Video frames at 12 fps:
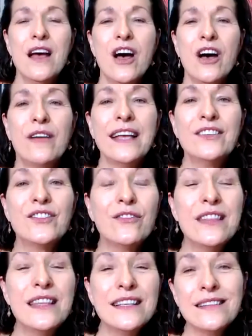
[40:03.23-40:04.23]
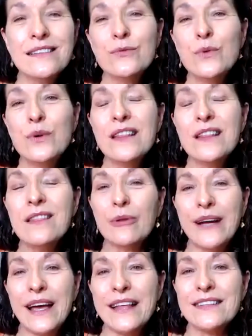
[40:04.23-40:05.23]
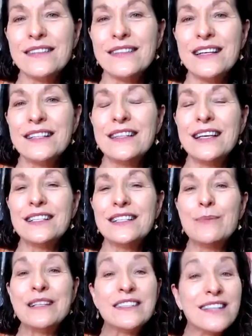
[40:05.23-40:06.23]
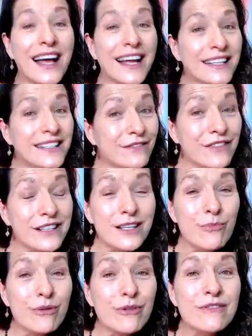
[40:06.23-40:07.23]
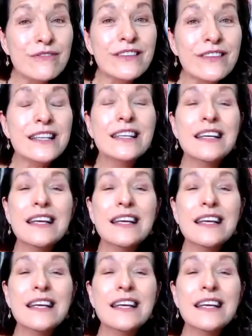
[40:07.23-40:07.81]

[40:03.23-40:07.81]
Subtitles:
Okay, so this is one of the breaths that it's been scientifically proven.